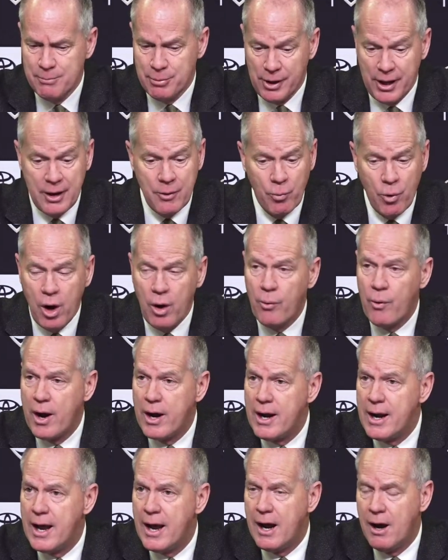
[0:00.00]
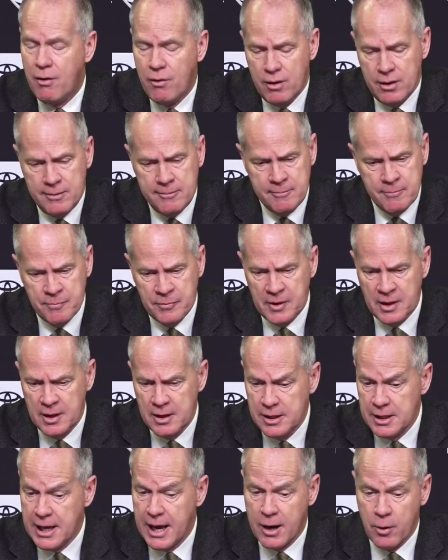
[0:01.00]
playing well right now, and
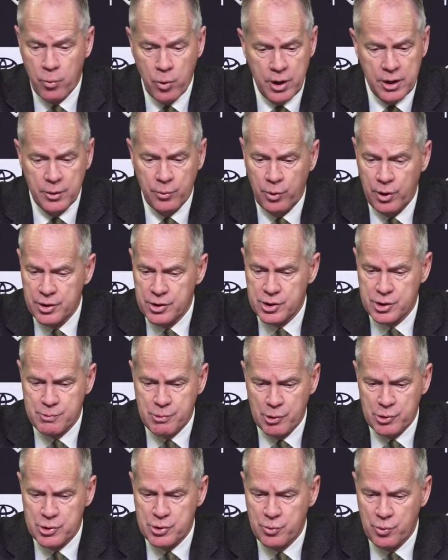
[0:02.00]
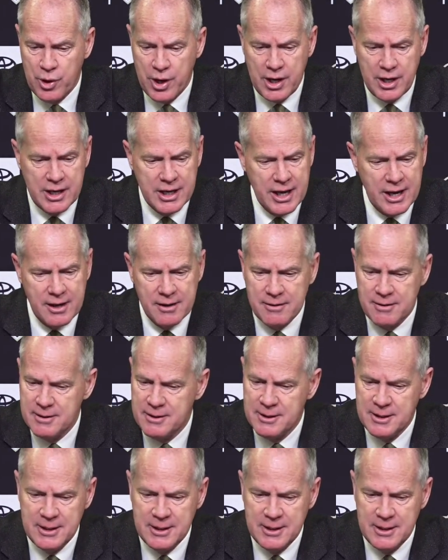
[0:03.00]
you got to win the ones you're supposed to win, and you got to